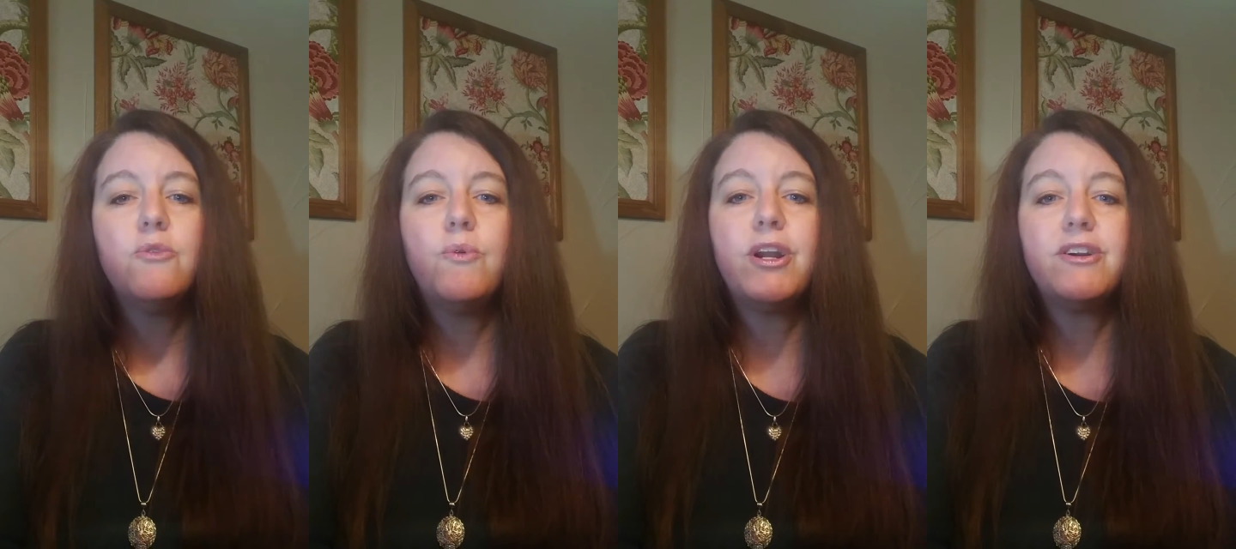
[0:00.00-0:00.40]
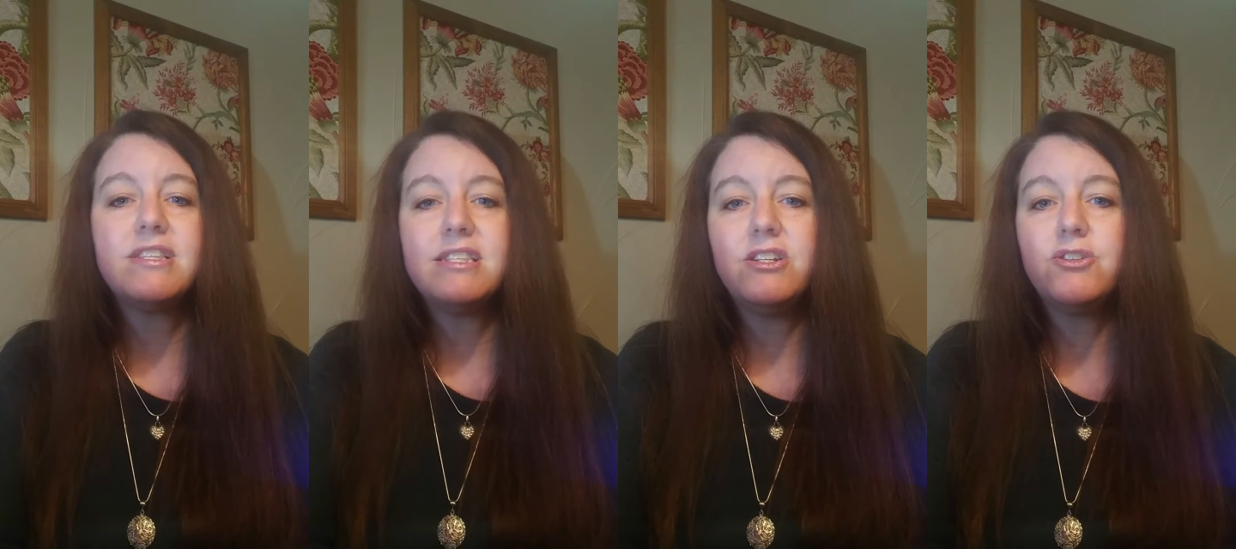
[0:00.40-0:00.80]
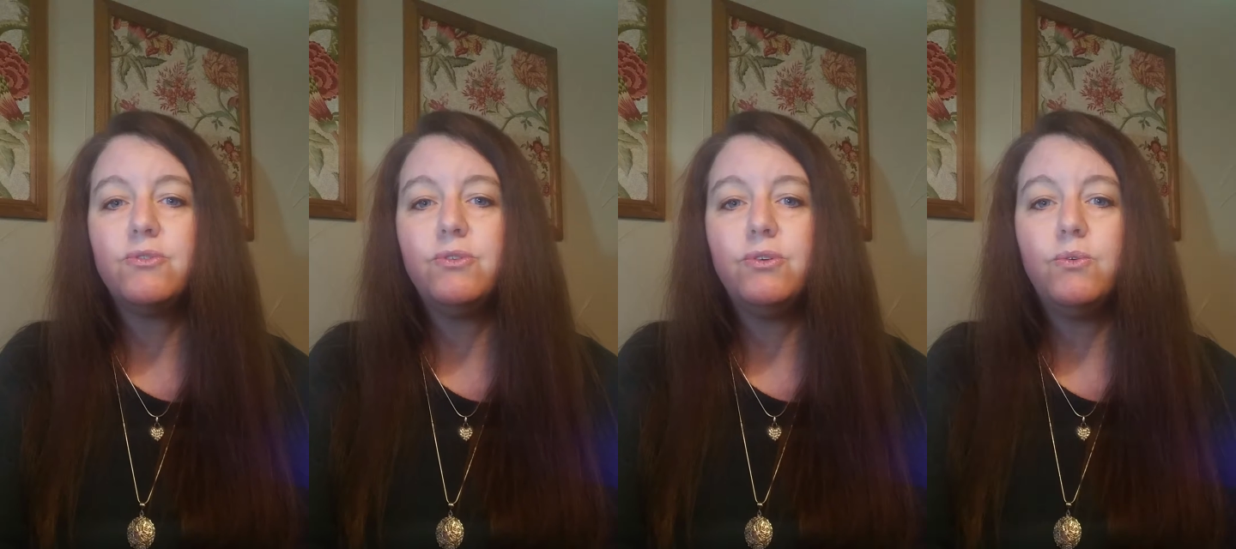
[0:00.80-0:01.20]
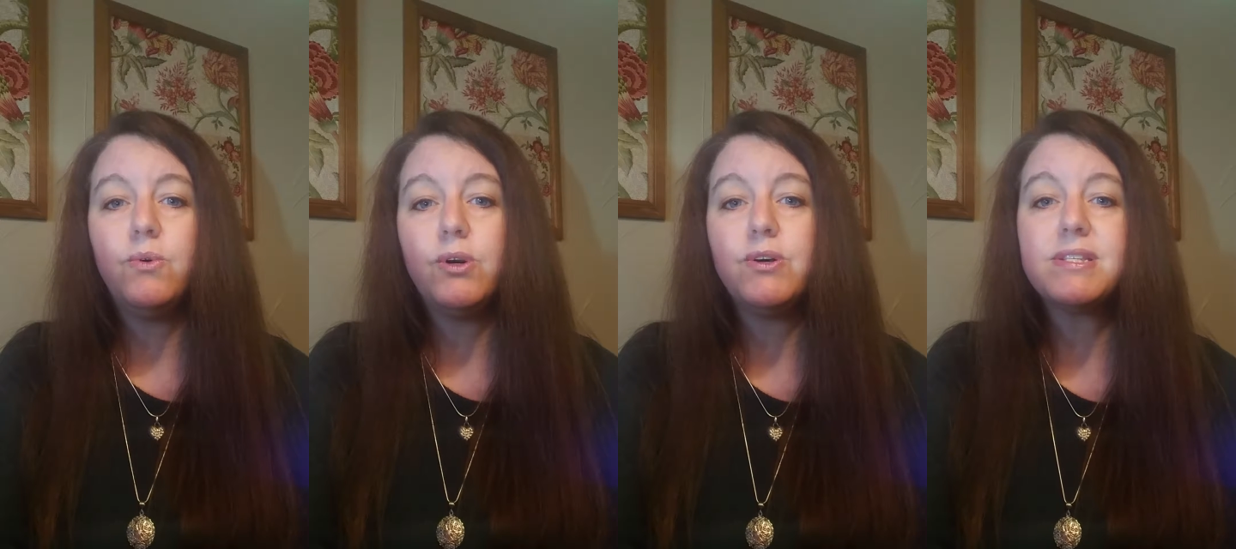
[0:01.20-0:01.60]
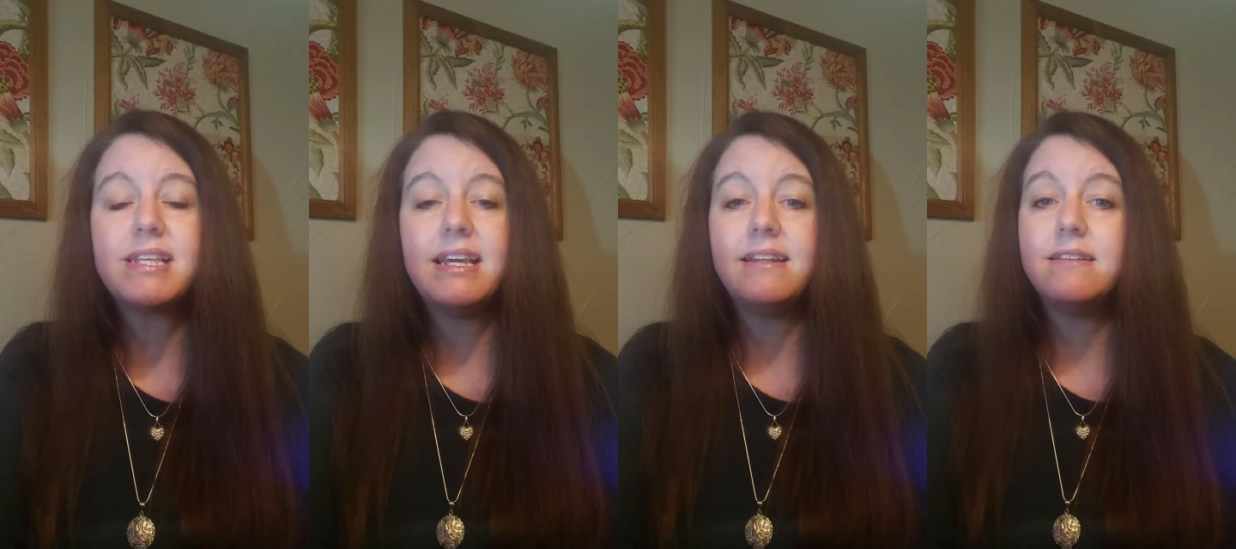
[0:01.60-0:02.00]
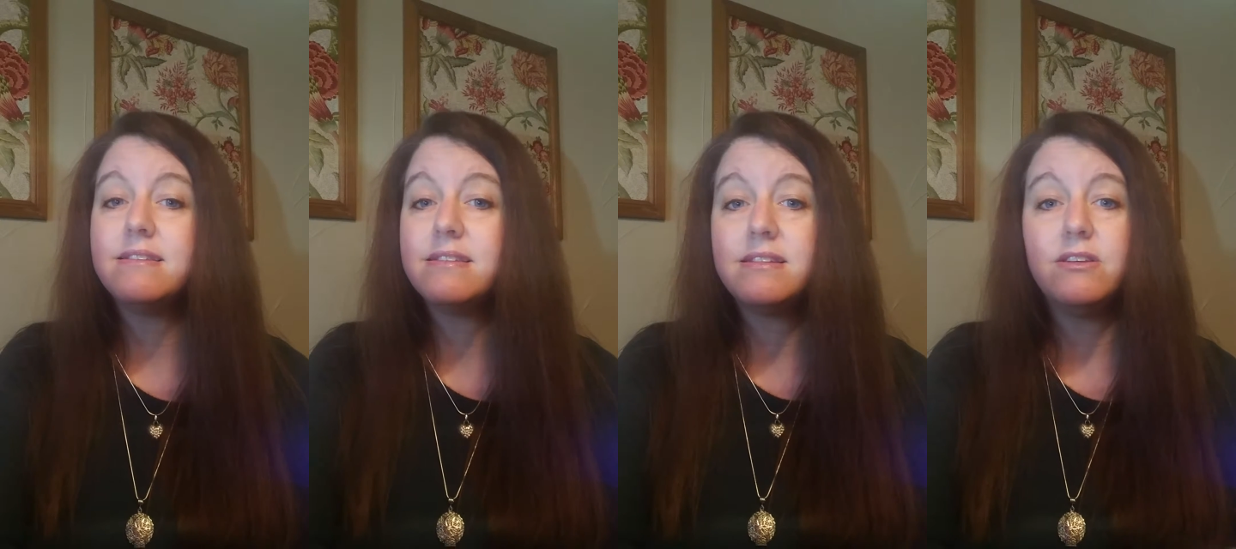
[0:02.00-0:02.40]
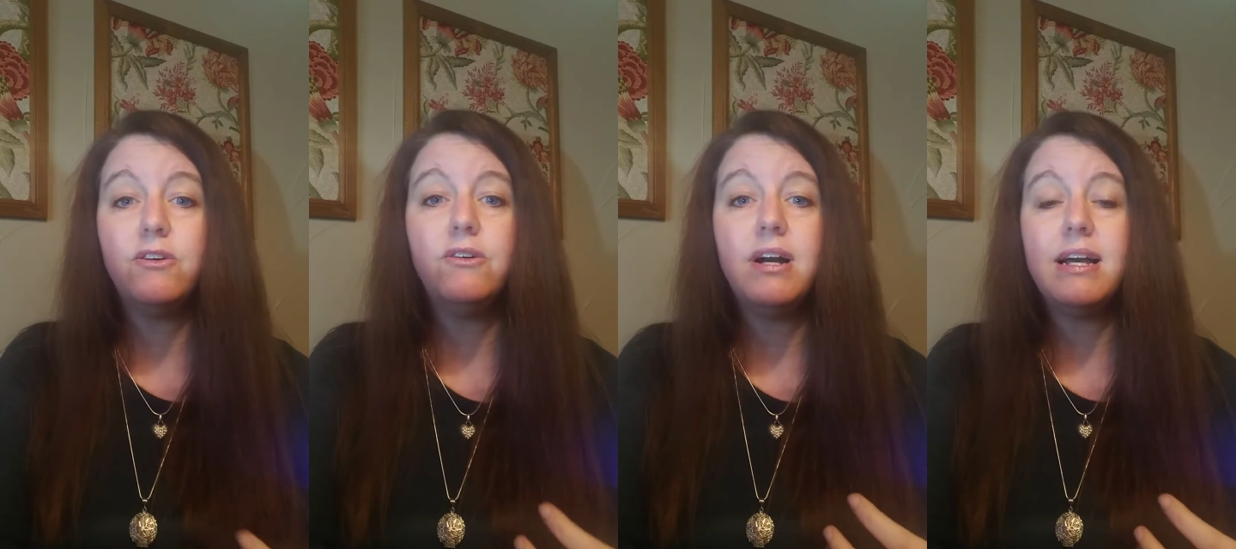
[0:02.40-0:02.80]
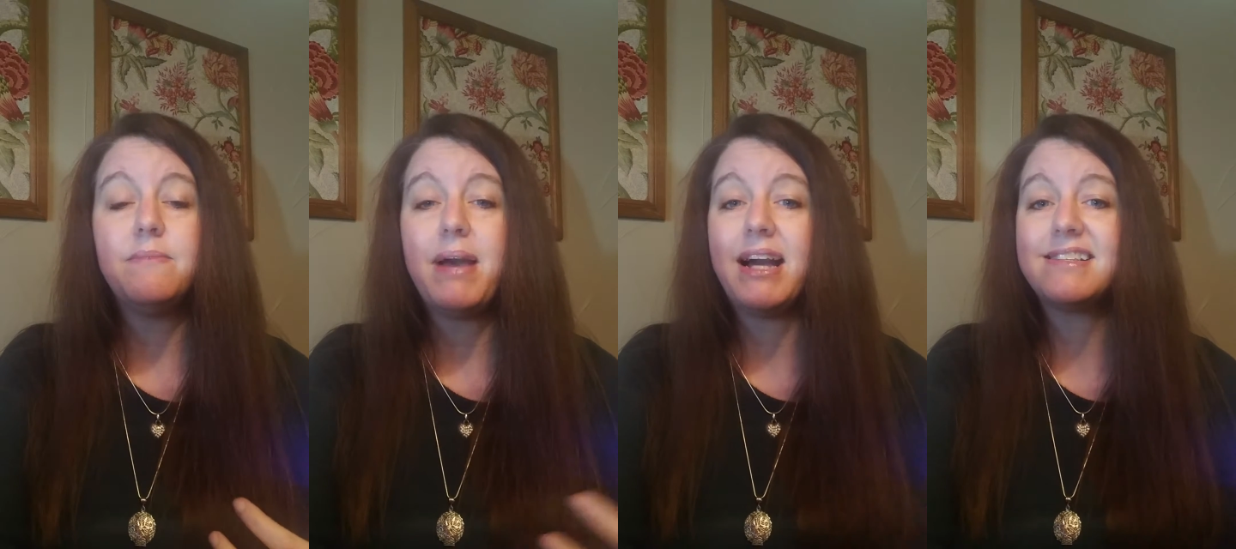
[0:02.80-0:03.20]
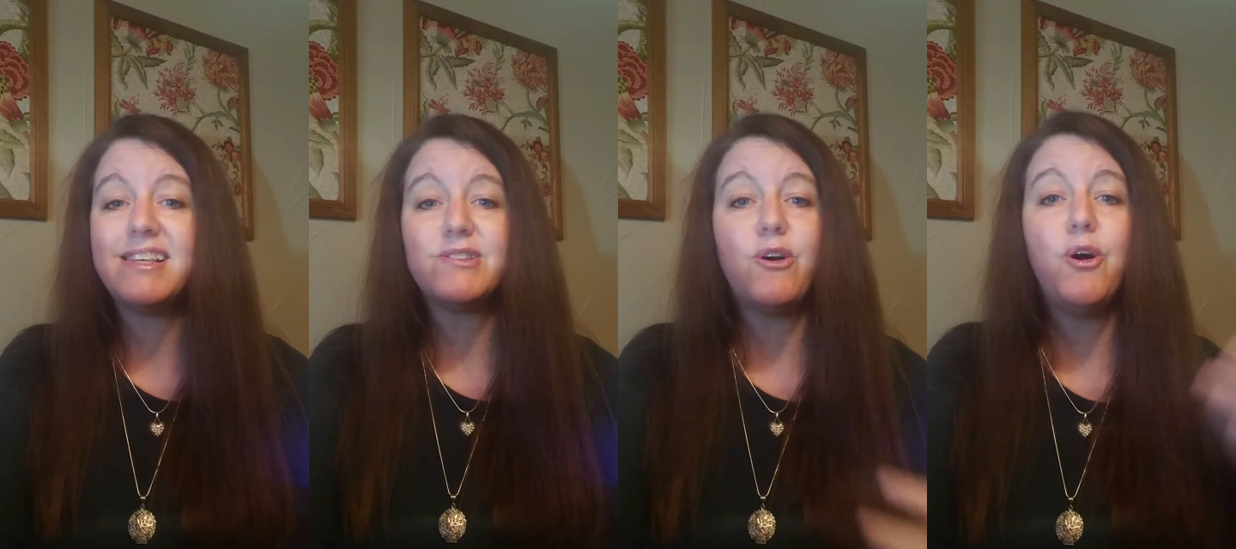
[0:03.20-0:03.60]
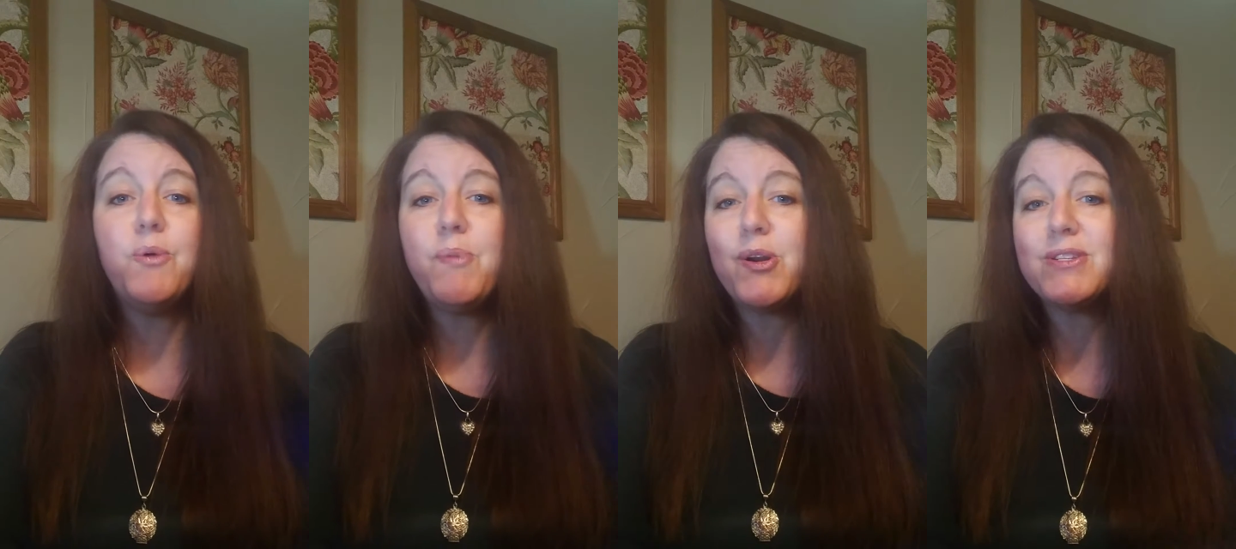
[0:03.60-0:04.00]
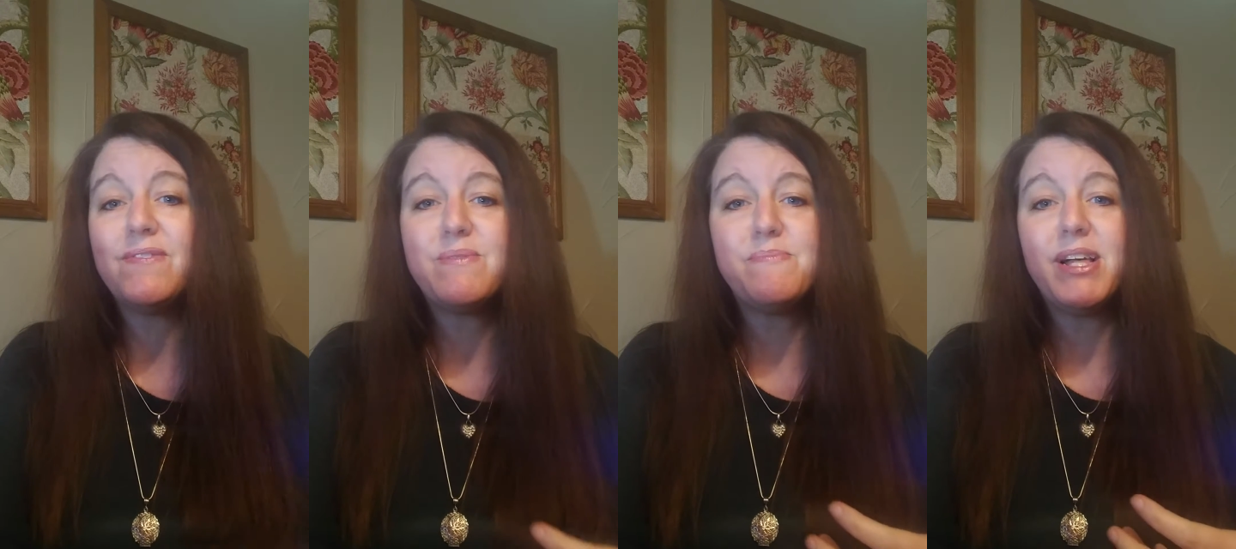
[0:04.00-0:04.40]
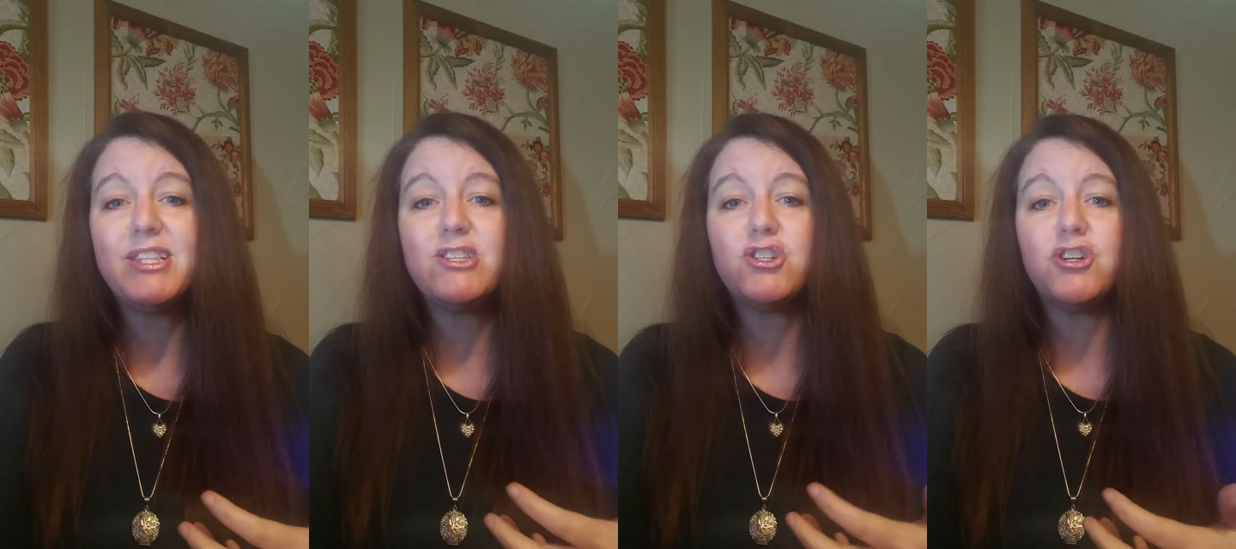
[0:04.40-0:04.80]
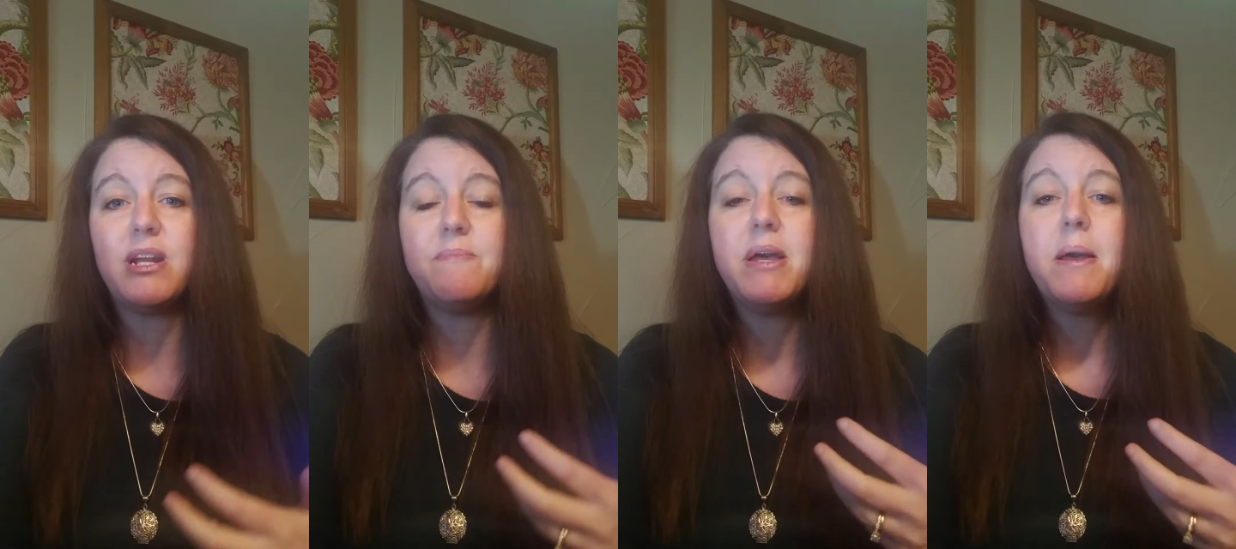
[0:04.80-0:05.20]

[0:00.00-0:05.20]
where essential oils can still access all parts of the bloodstream,